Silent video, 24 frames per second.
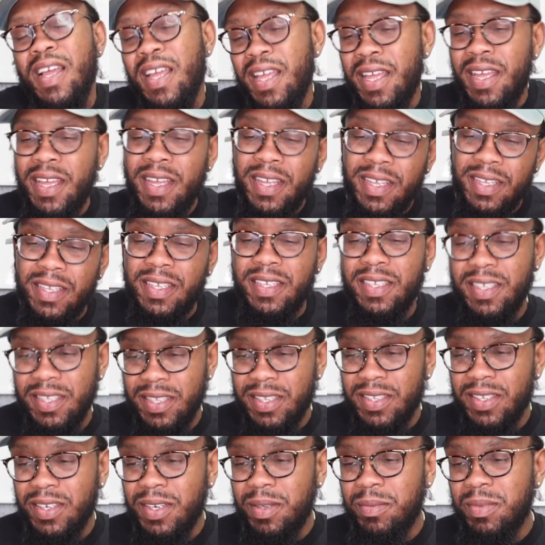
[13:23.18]
know
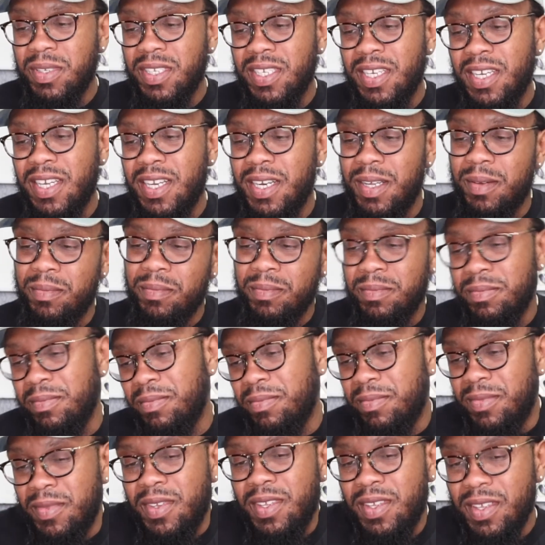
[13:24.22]
what I'm saying?
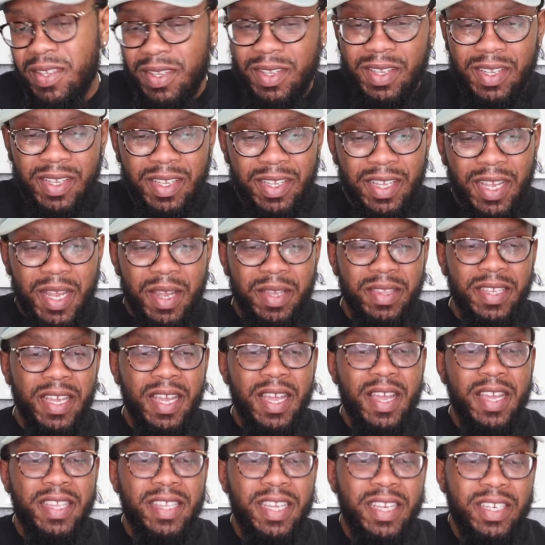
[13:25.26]

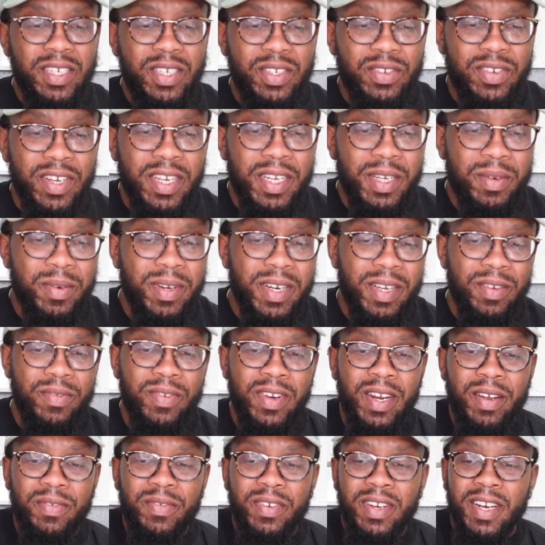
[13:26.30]
They straight or
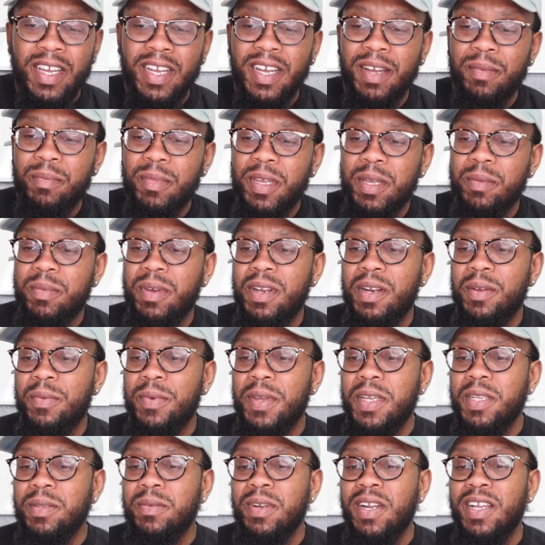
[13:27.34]
whatever. I feel like I make better
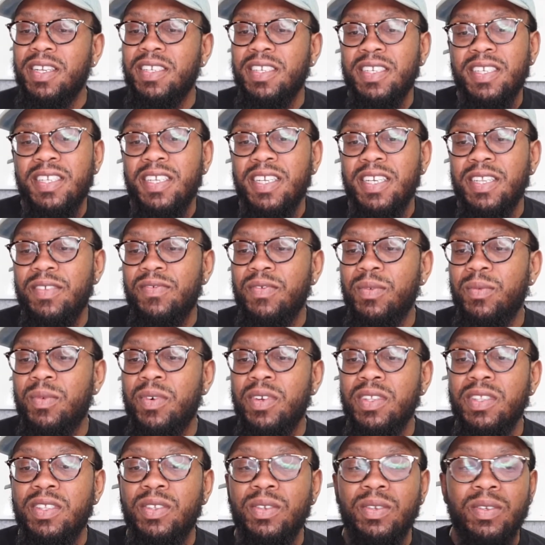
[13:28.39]
wings, but I just ain't even
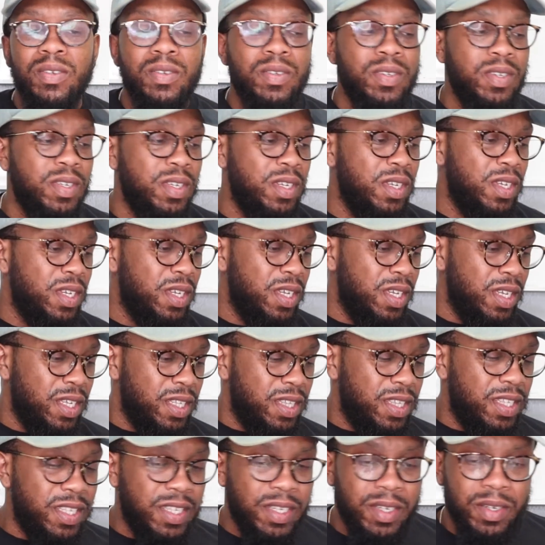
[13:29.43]
want to
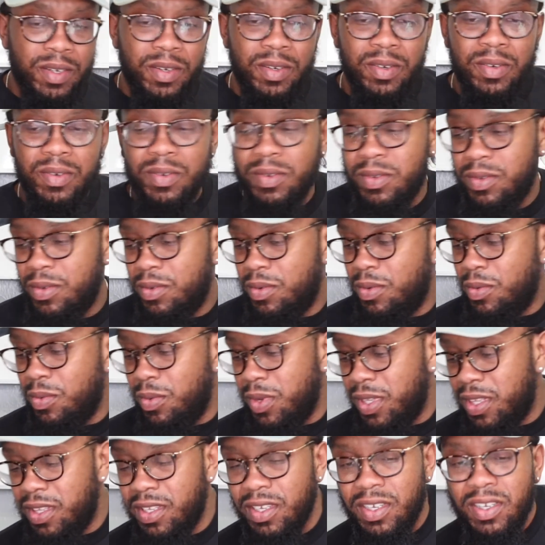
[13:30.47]
deal
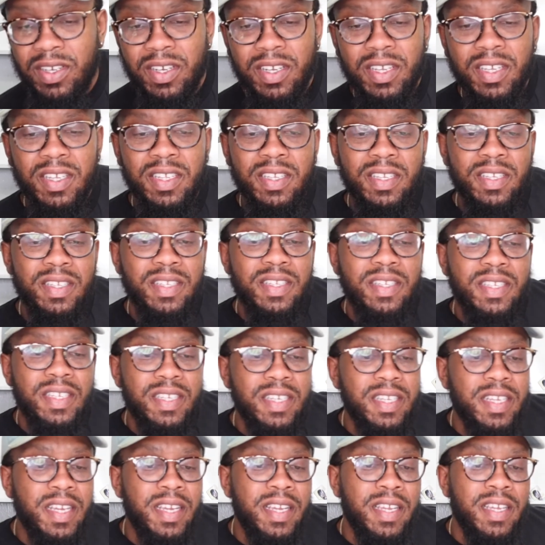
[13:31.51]
with the cooking
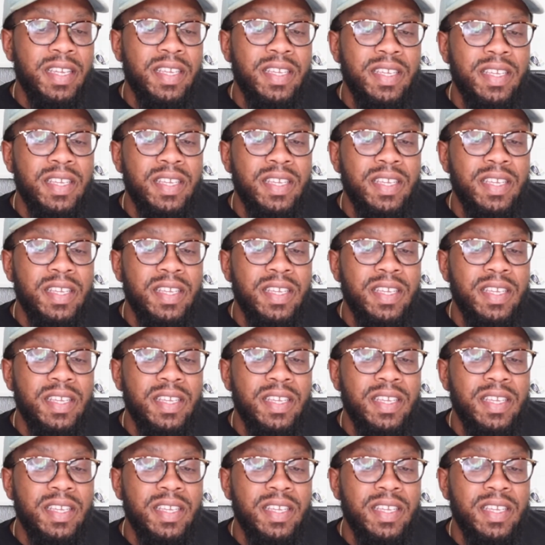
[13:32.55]
today.